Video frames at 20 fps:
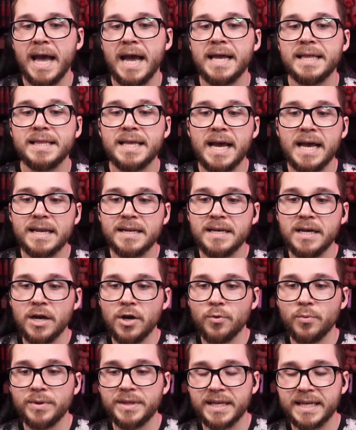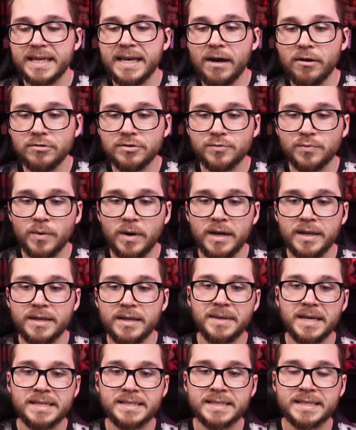And then with the Geld
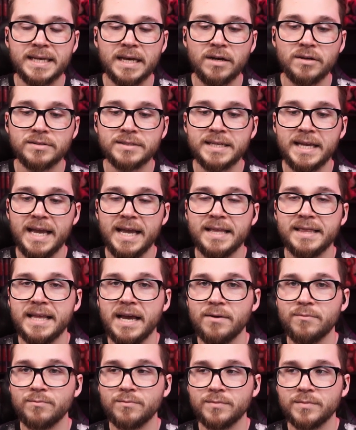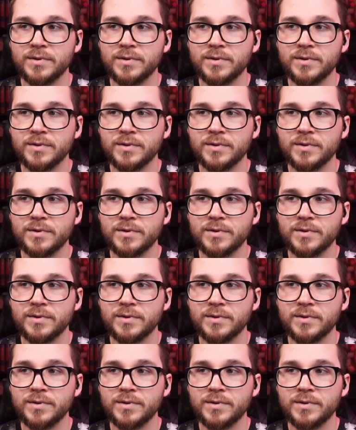one, it's Geld and that